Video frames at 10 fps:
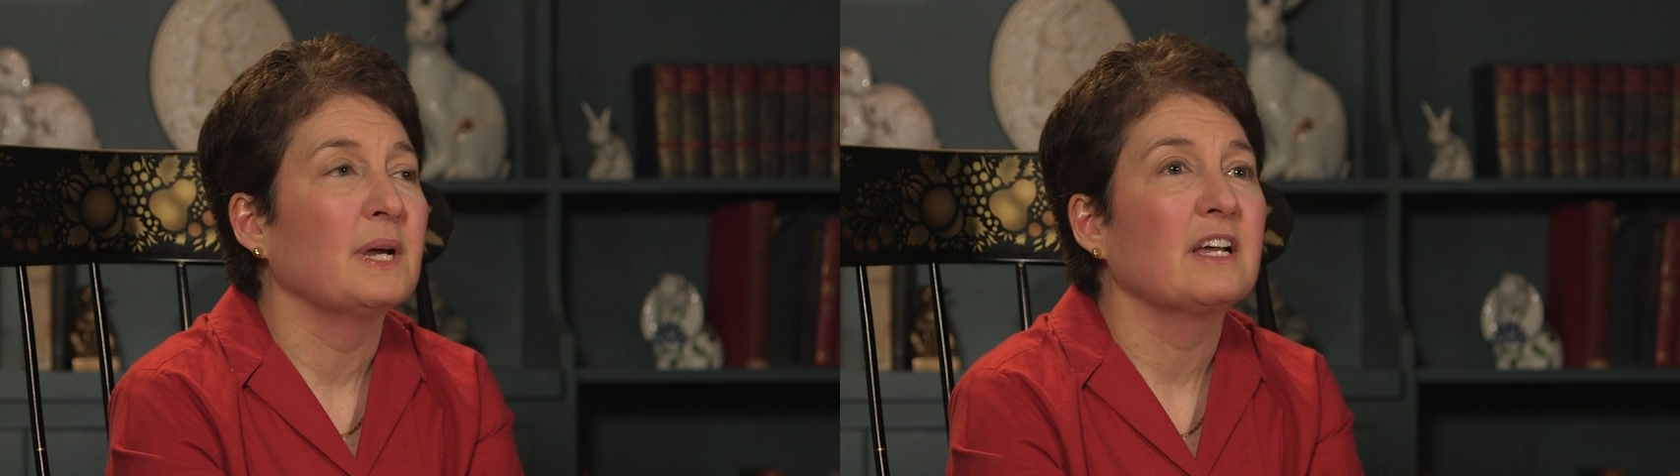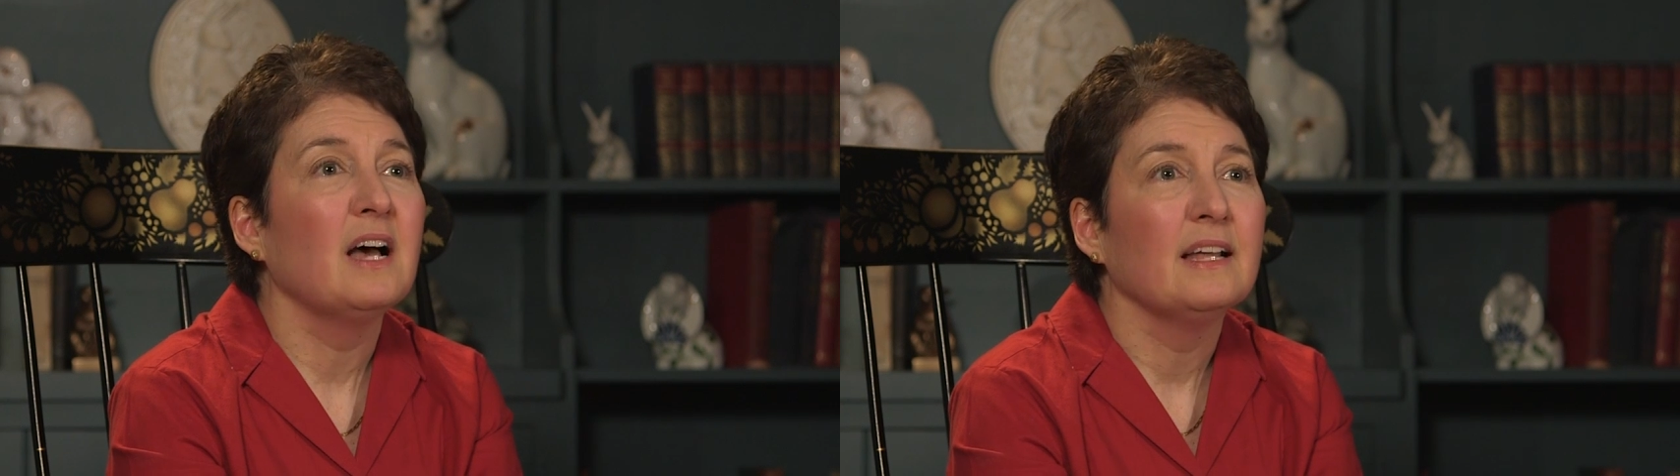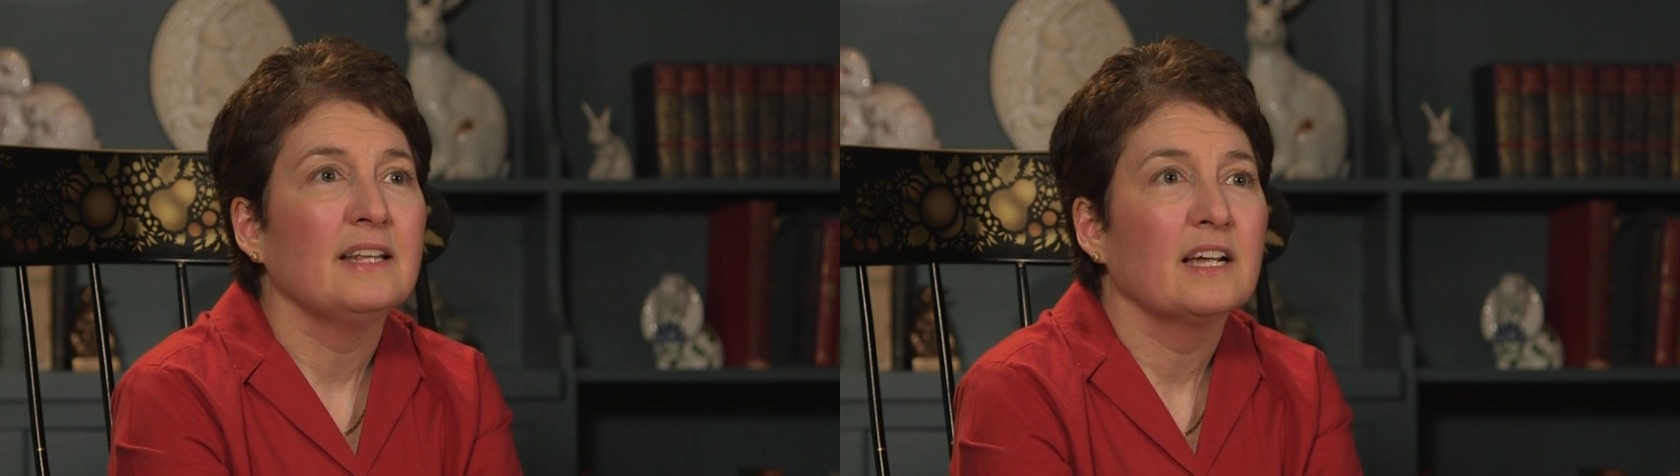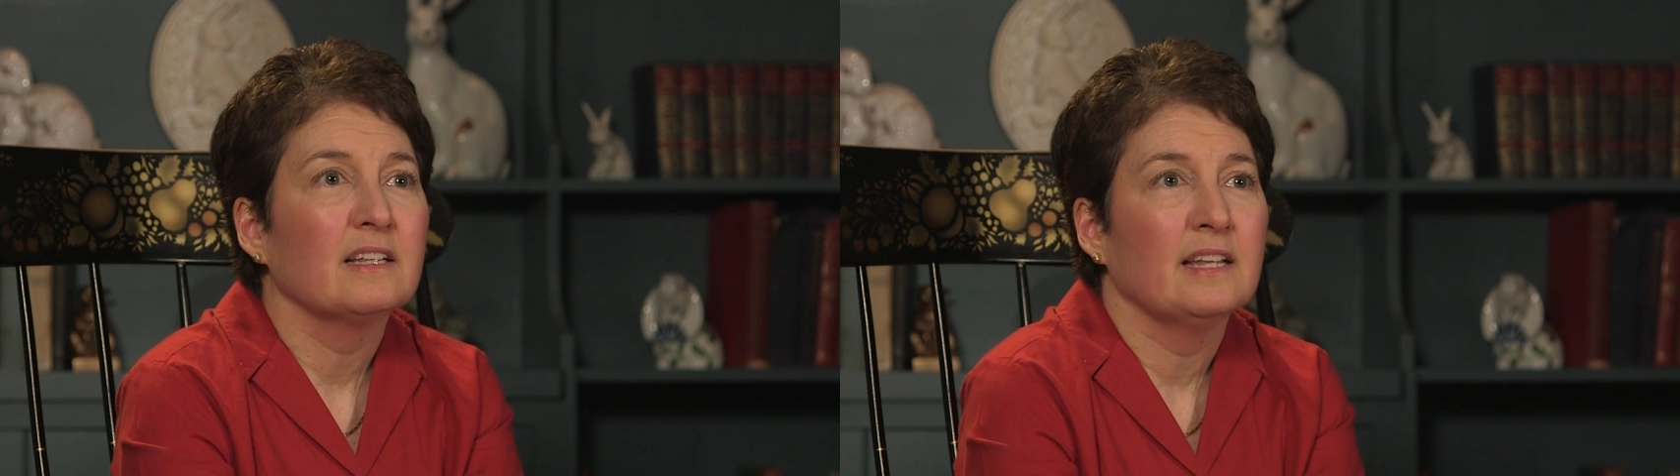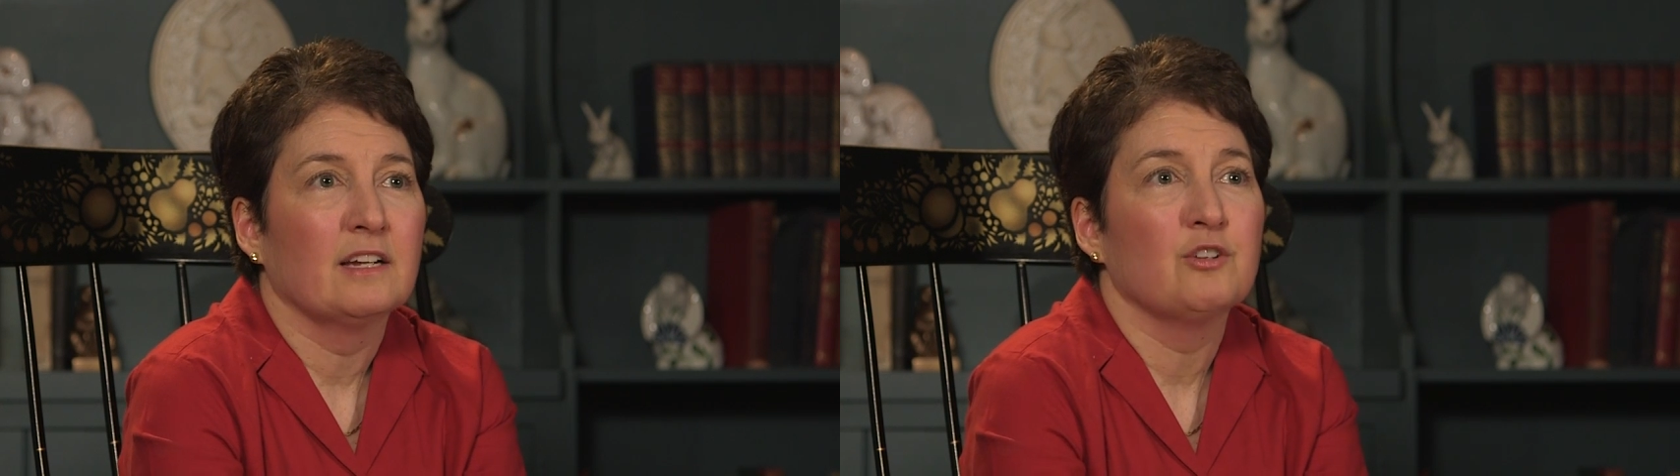my God,
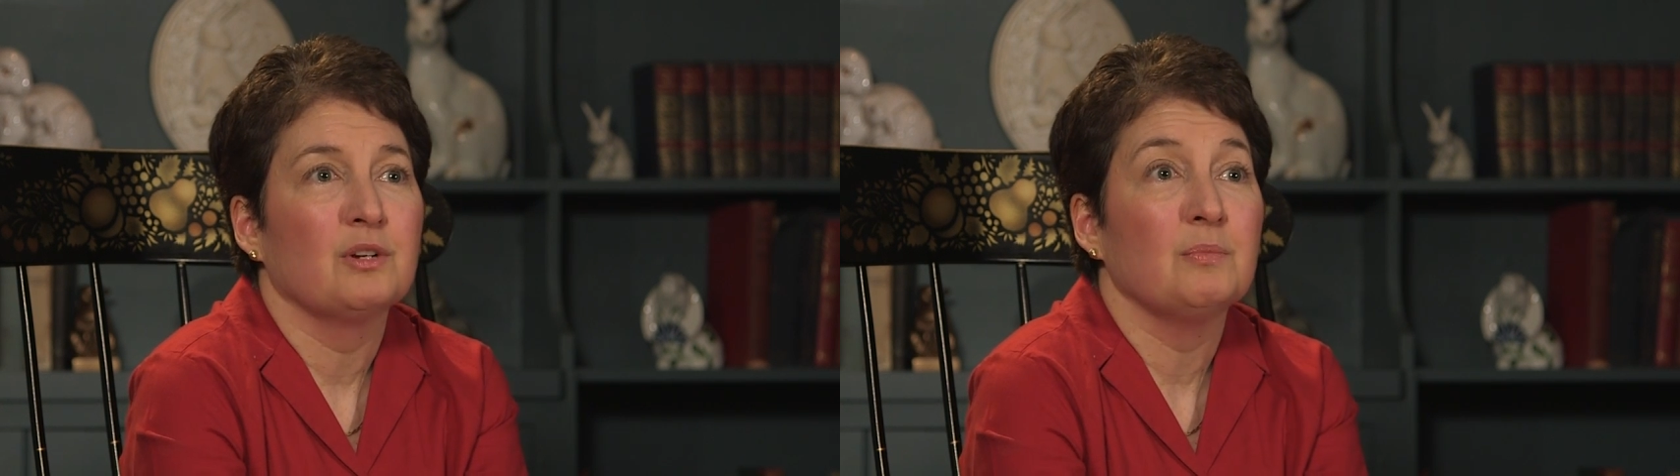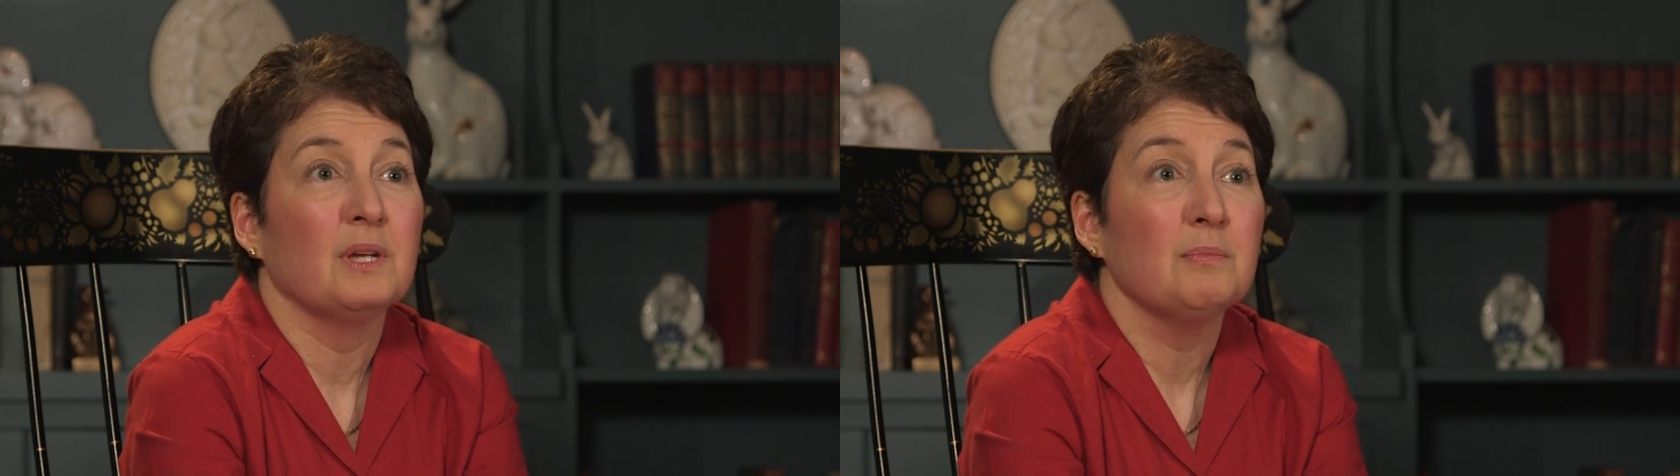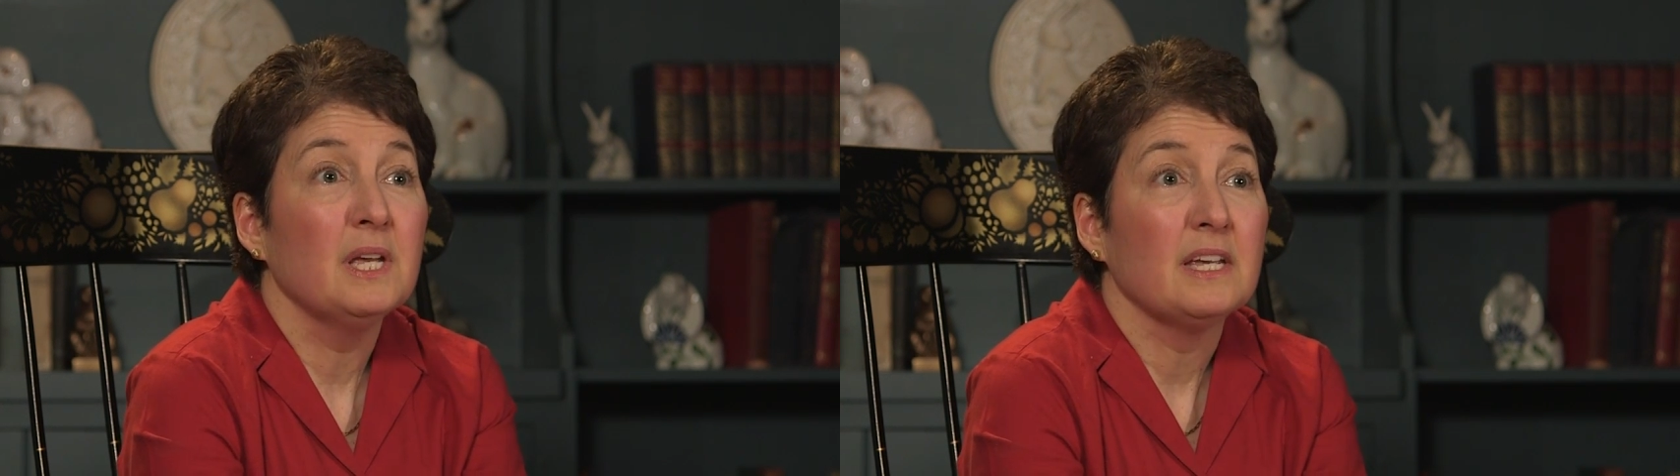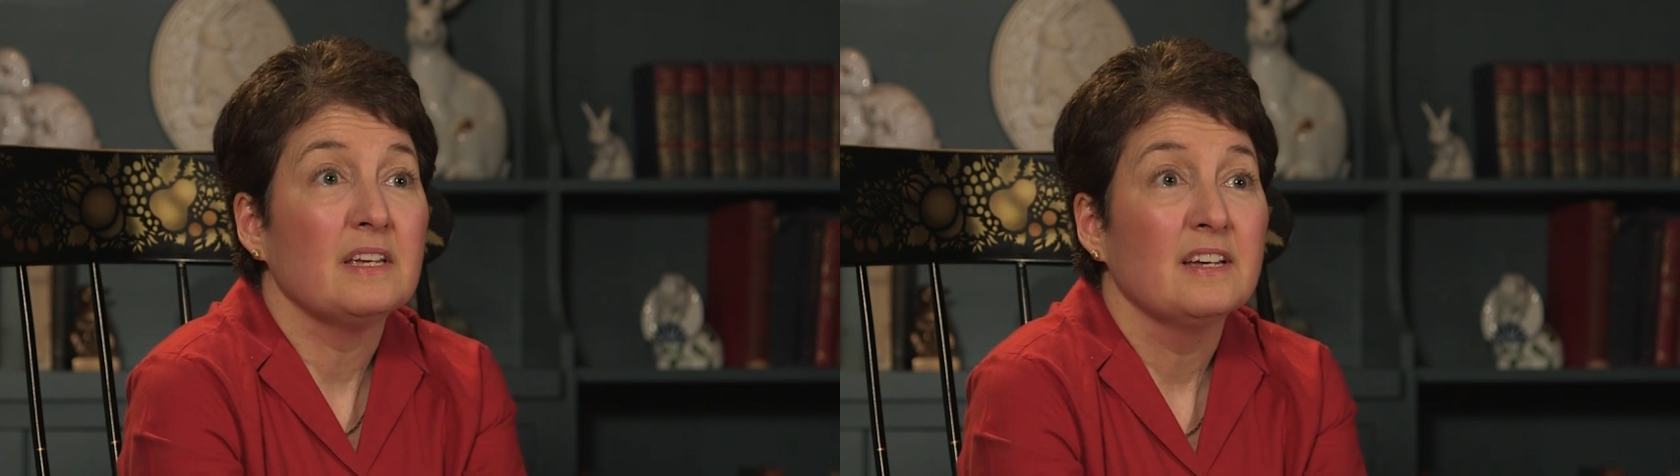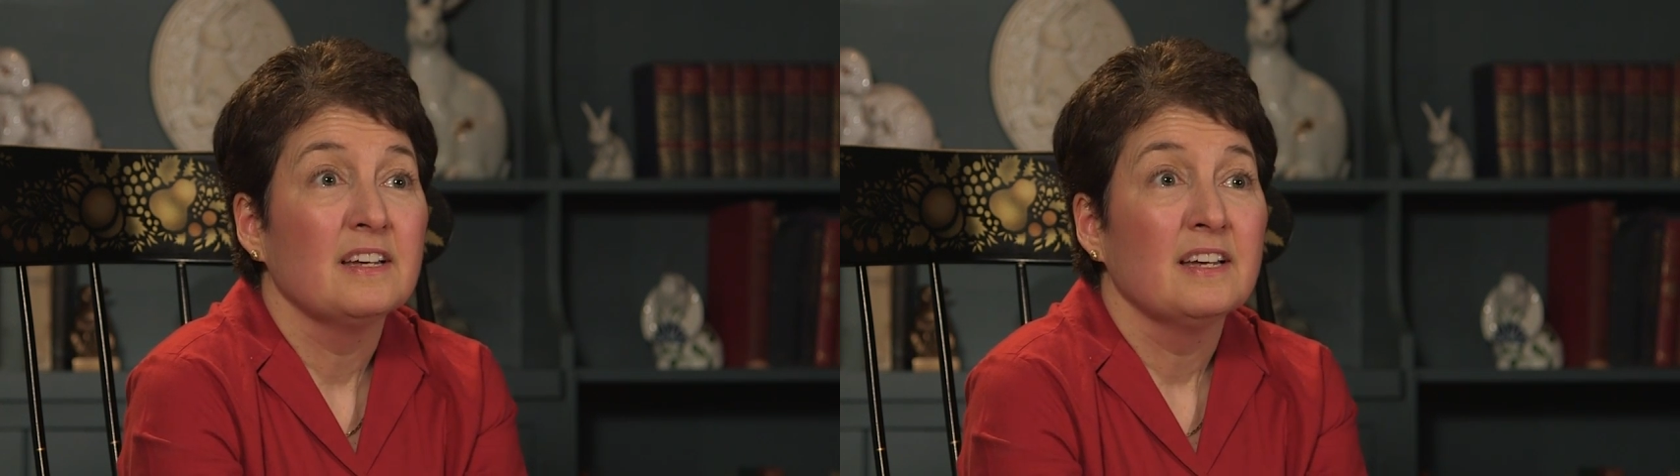that could have been me.